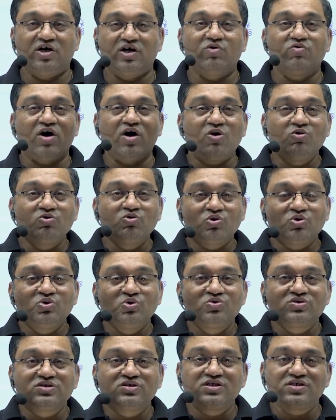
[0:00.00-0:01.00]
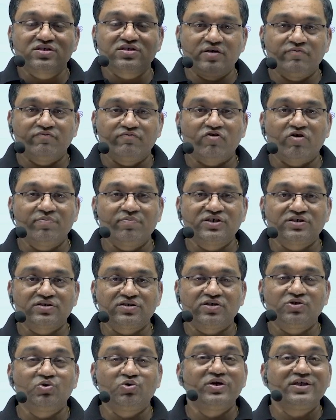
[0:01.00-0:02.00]
Now how to use this
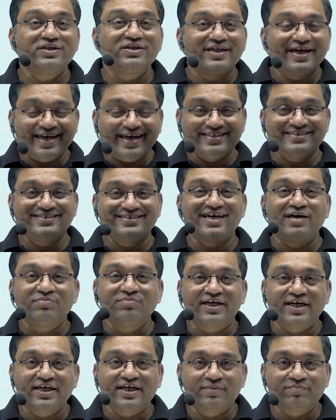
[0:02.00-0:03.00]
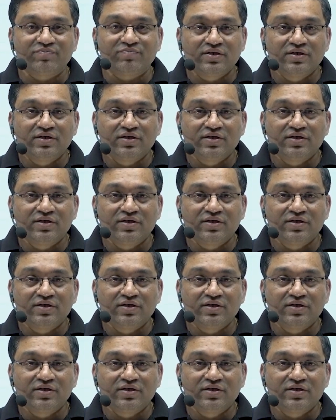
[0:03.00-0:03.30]
information during the exam time?